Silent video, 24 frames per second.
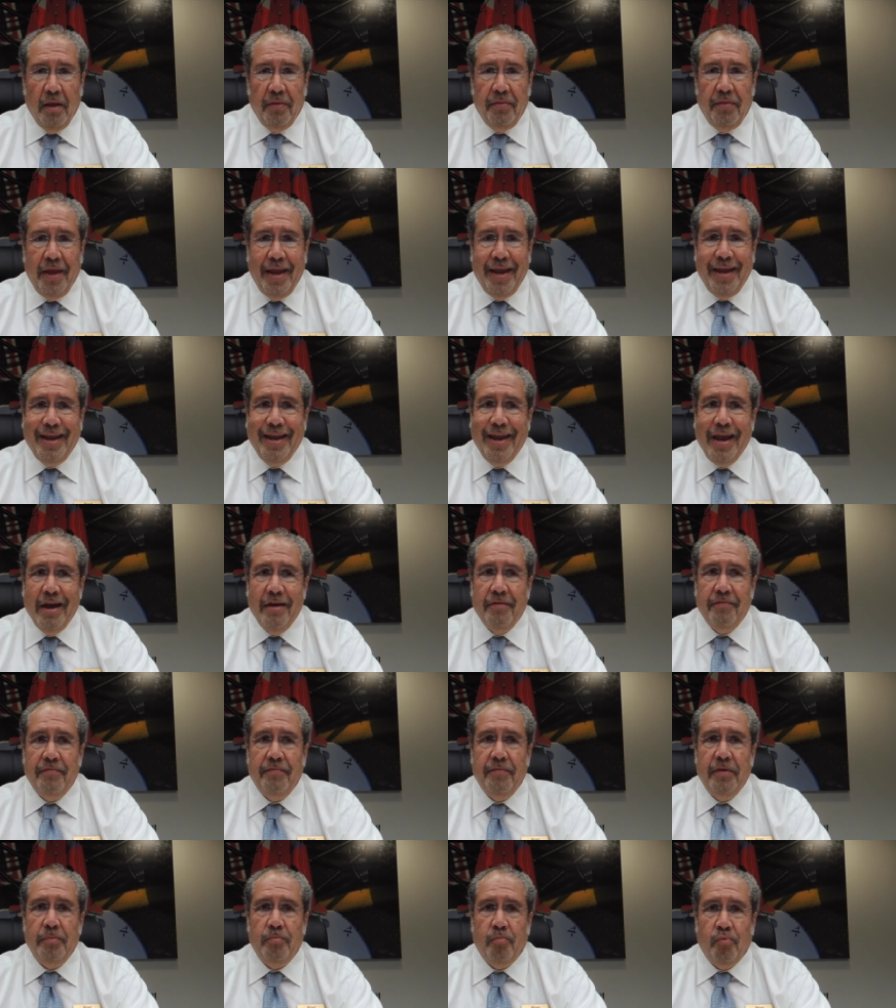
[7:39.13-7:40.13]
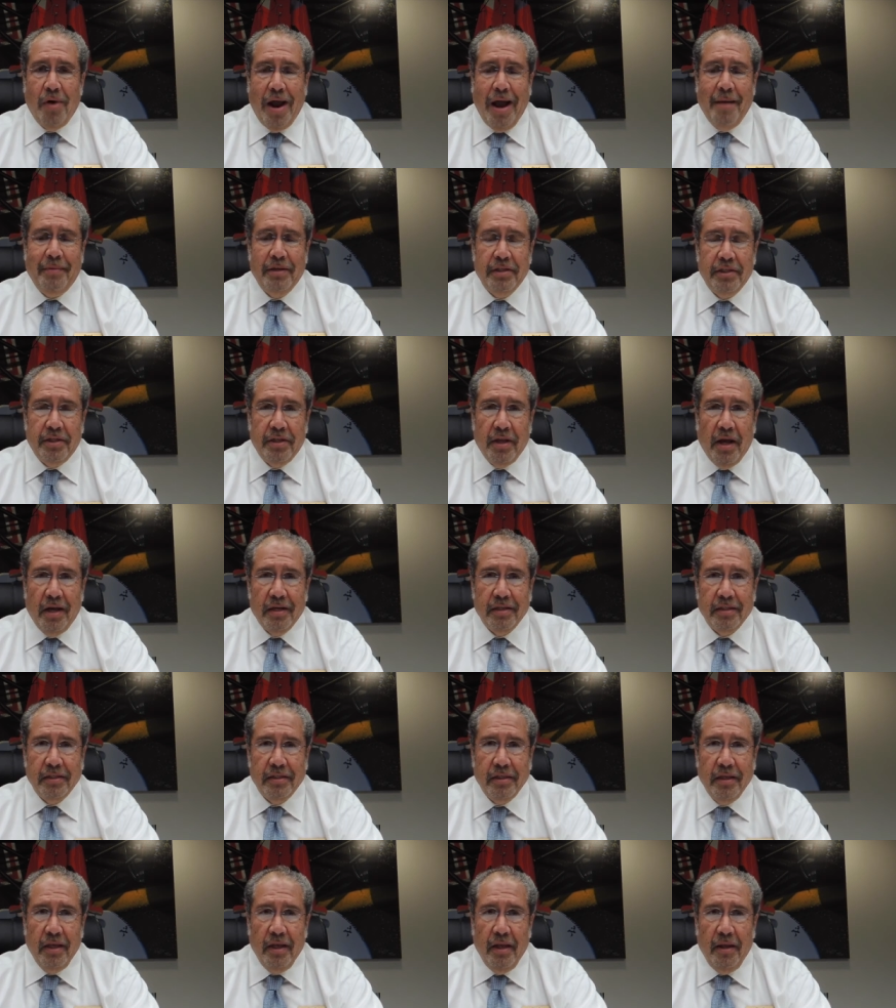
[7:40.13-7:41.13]
They have promised us
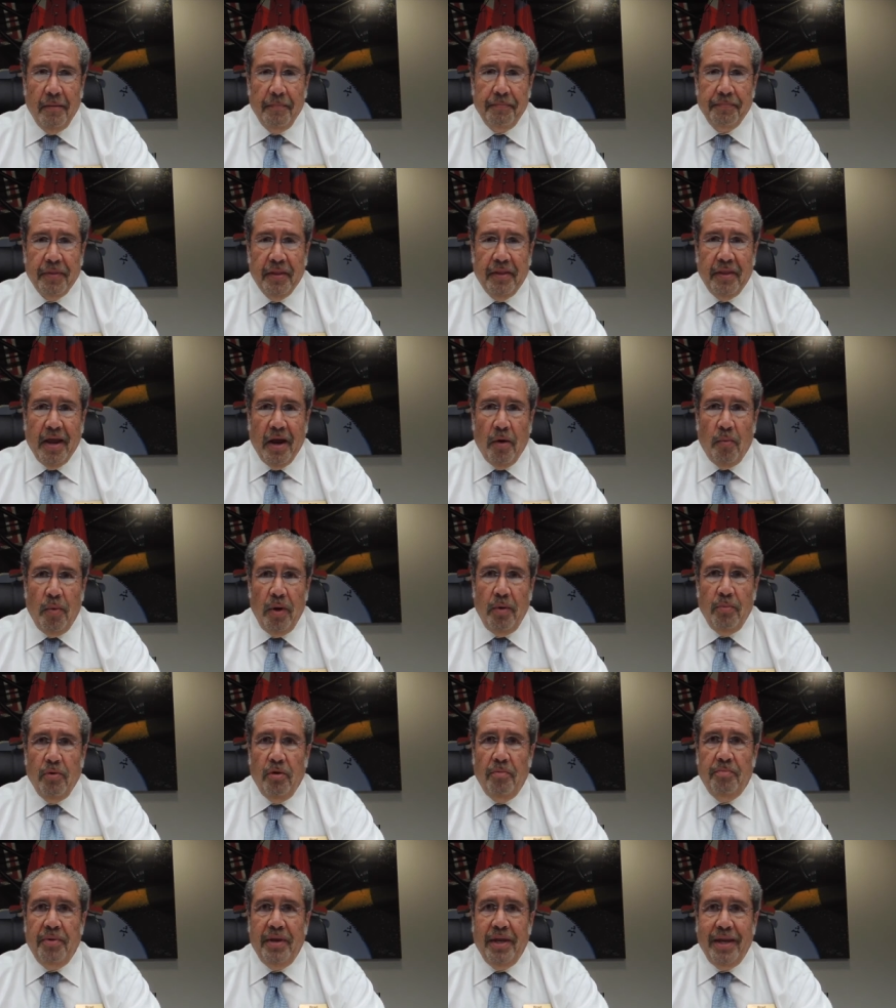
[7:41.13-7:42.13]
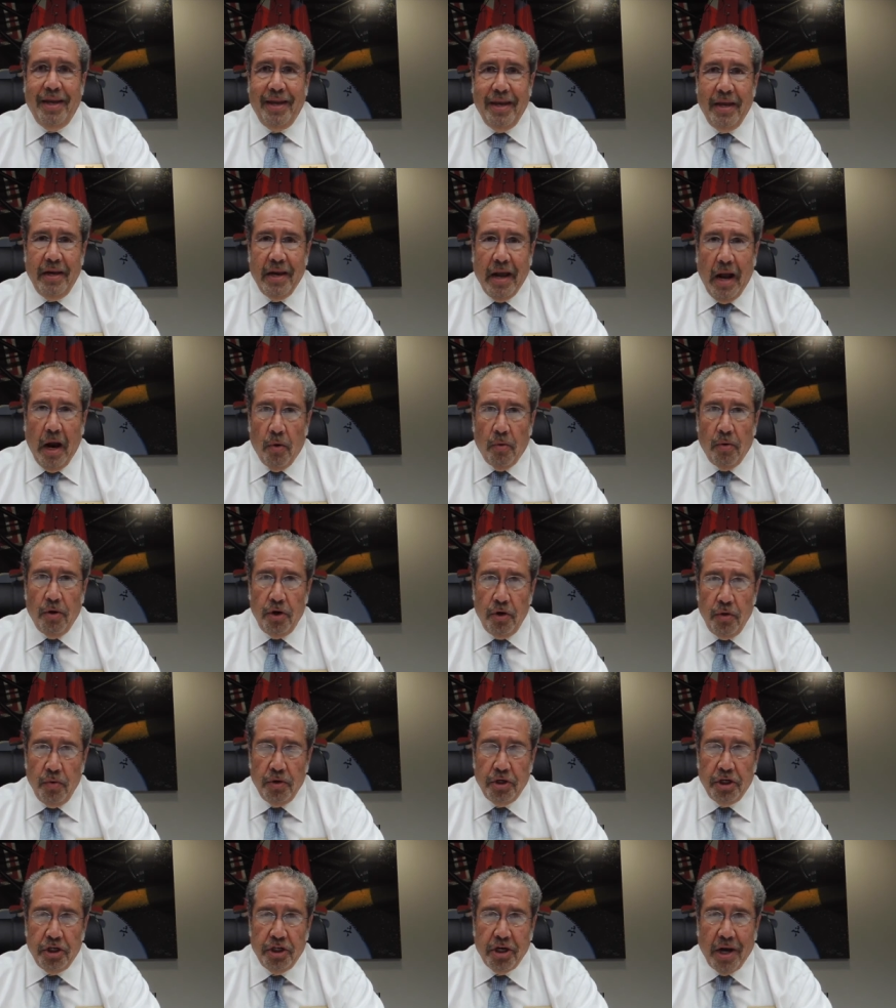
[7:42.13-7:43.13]
that we will be in our
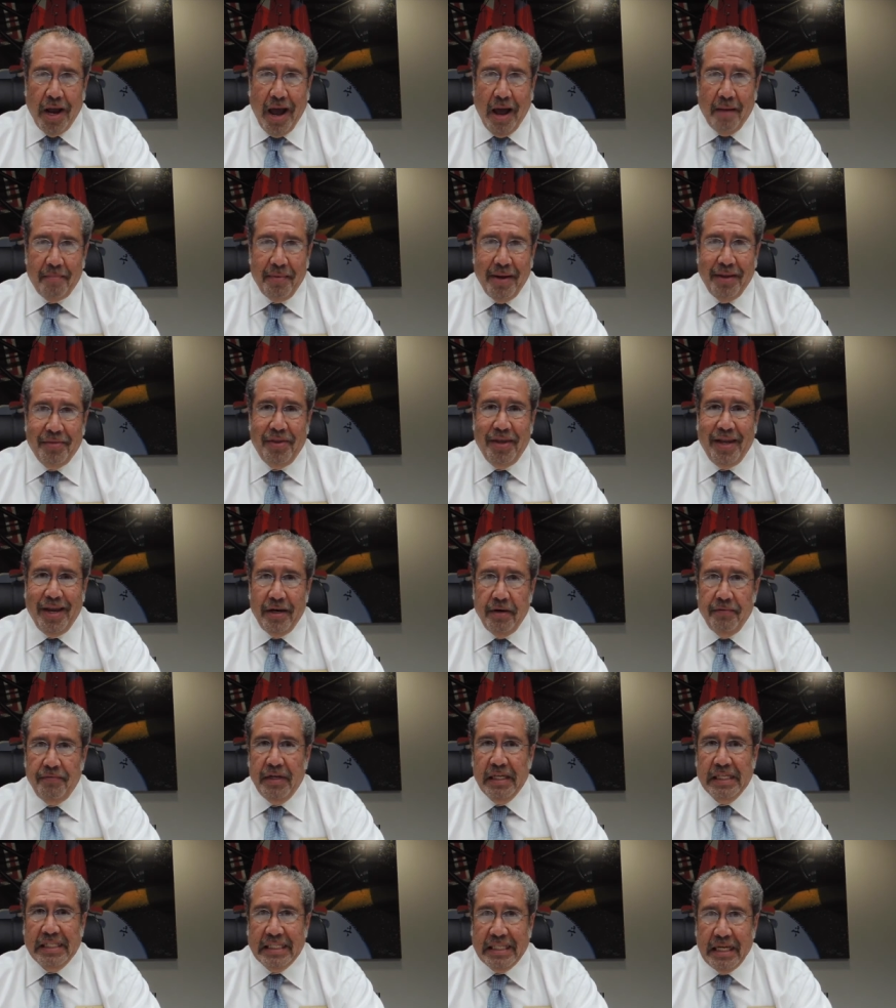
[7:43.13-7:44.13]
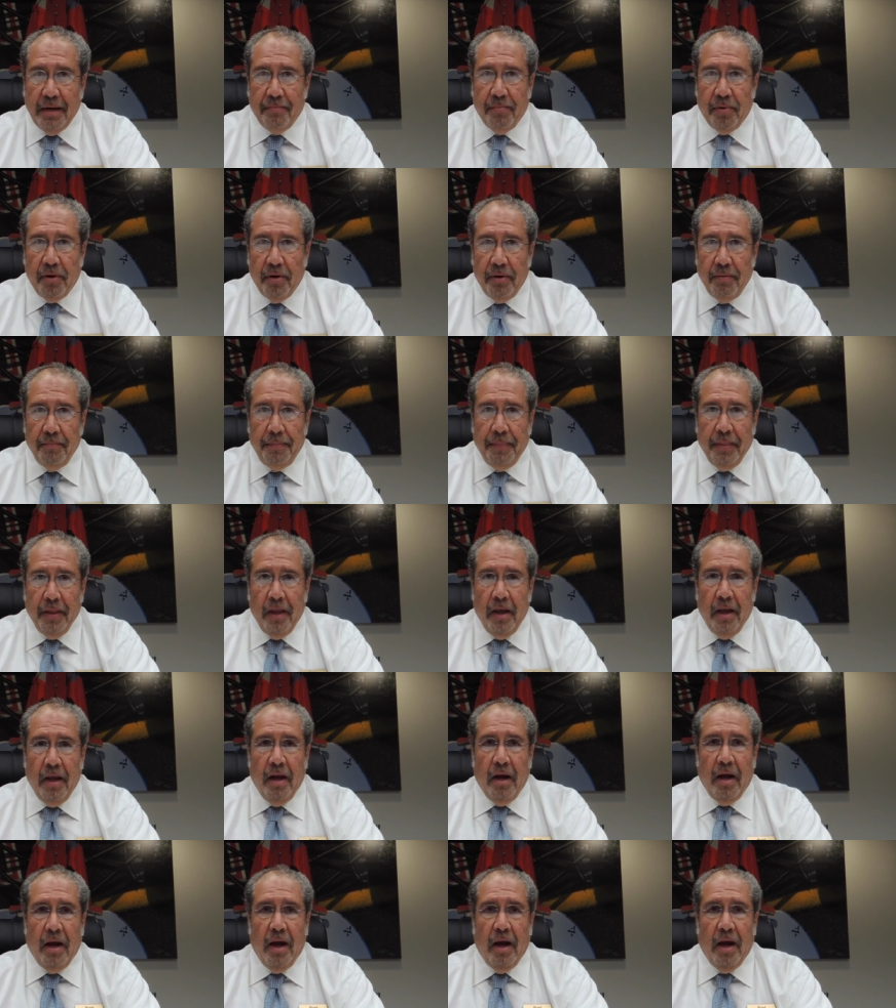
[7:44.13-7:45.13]
new shop at the end of December.
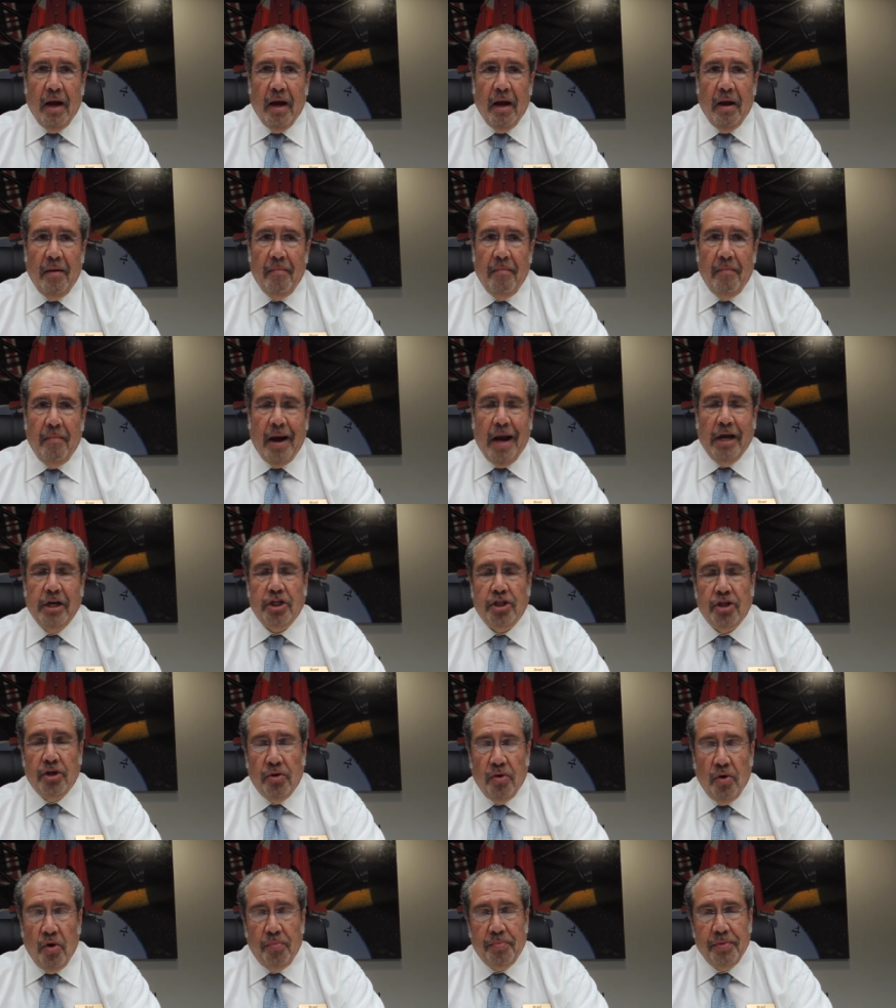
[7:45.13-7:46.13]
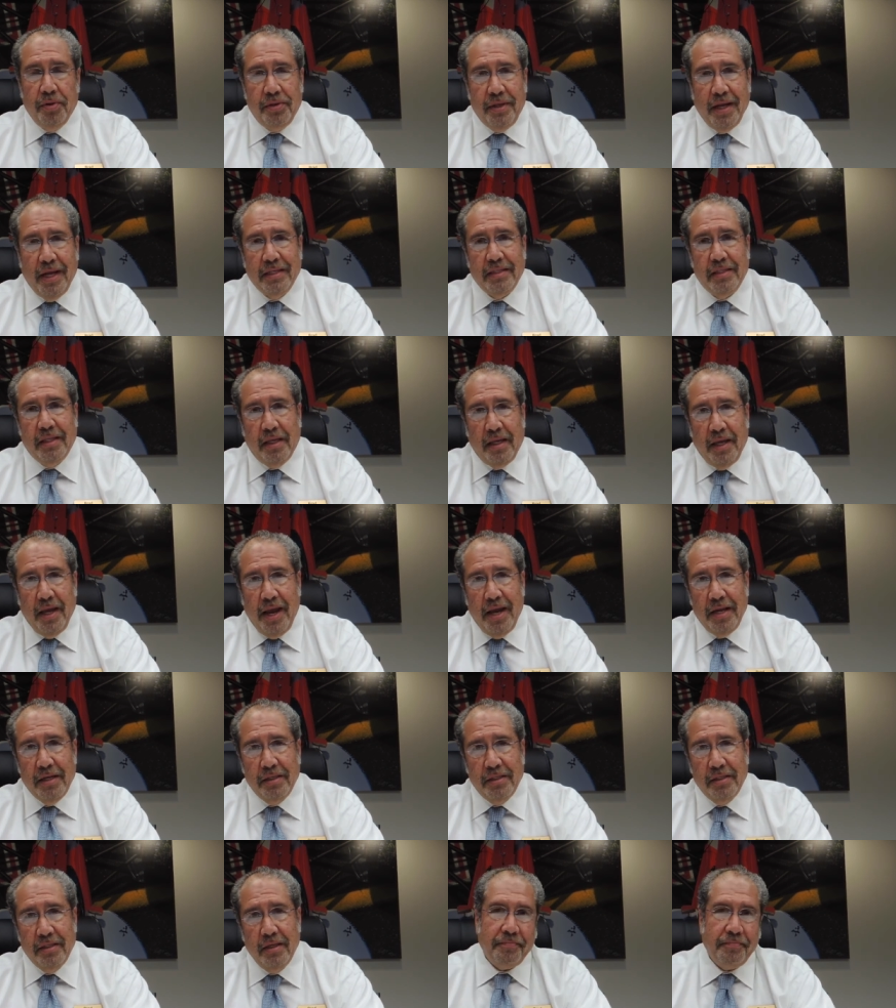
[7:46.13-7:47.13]
I sure hope that that's the
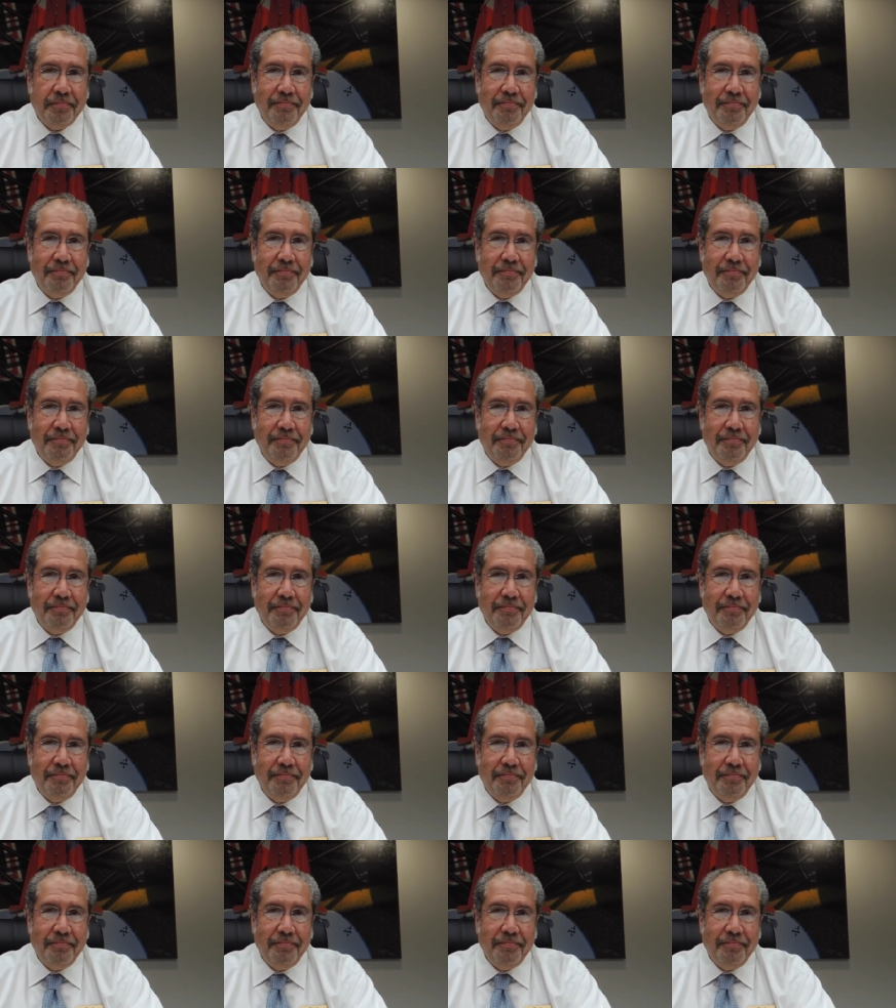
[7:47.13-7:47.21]
case.